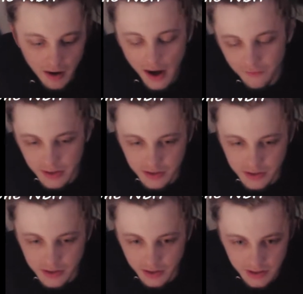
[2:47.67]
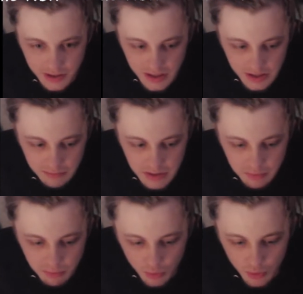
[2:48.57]
Obviously, it's a team
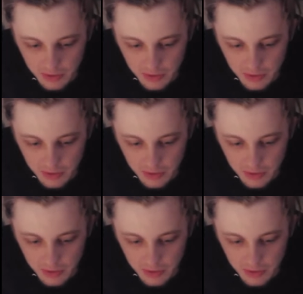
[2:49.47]
sport,